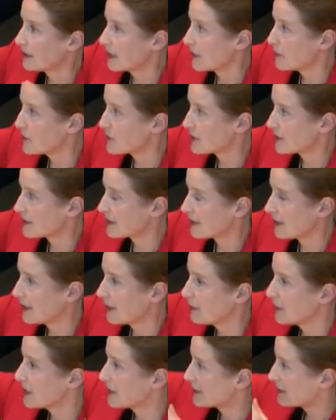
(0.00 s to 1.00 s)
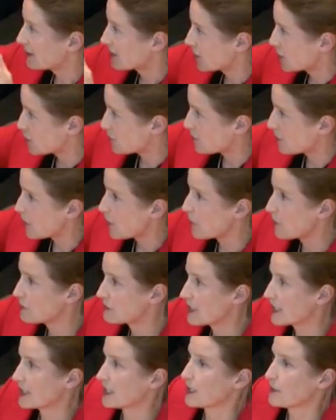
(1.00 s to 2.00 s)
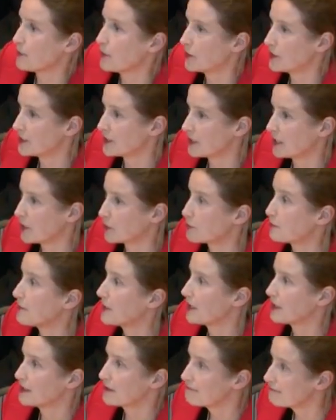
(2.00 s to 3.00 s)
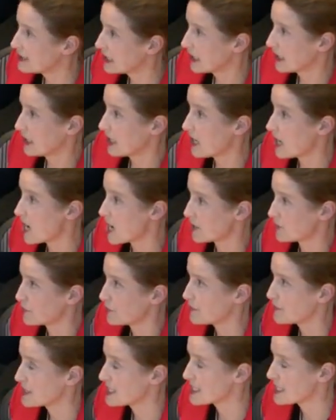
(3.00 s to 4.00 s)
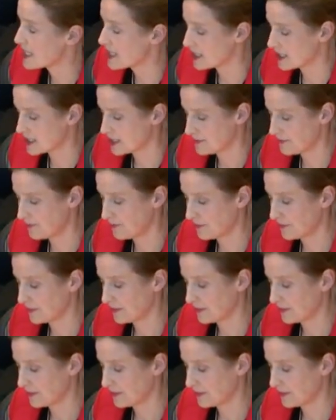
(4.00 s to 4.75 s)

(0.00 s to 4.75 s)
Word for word: damages claim, as Judge Brower rightly pointed out, by nearly 100%.